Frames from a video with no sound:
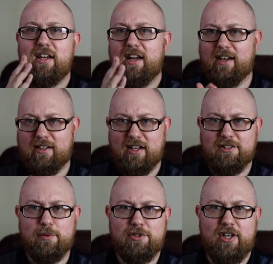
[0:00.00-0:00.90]
and got
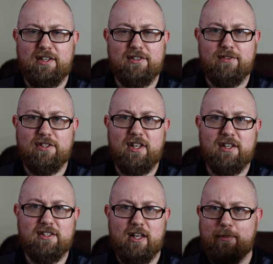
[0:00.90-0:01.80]
some shots of the
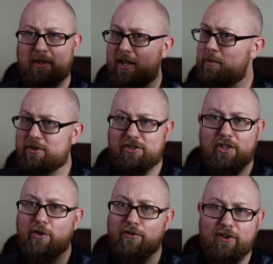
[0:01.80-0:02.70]
cityscape, and they were
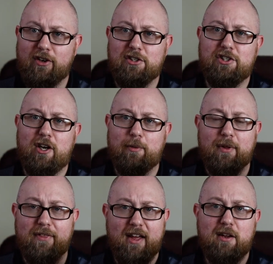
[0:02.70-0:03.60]
still very sharp,
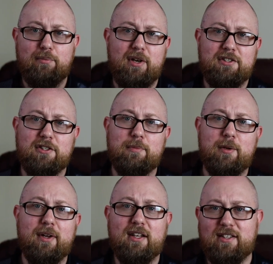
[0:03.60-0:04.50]
and that impresses me
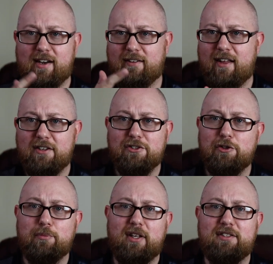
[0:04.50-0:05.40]
because on a lot of
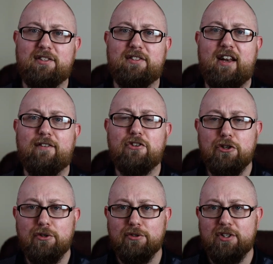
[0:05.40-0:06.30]
zoom lenses that I've
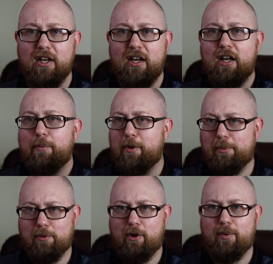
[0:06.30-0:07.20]
used,
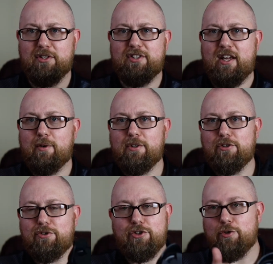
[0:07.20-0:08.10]
people always say when
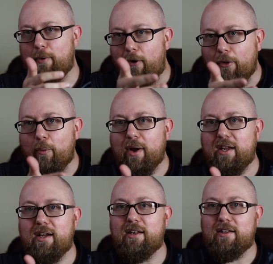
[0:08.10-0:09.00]
you zoom all the way
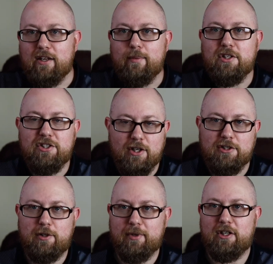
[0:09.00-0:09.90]
in, the image starts
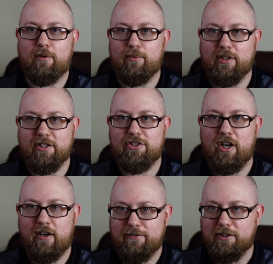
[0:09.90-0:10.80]
to become really
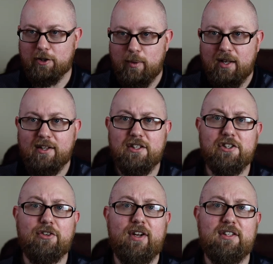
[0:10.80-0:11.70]
soft and the quality
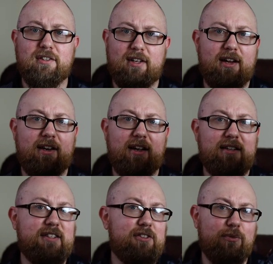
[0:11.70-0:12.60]
degrades a lot, and I
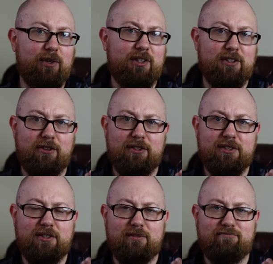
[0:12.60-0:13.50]
didn't really notice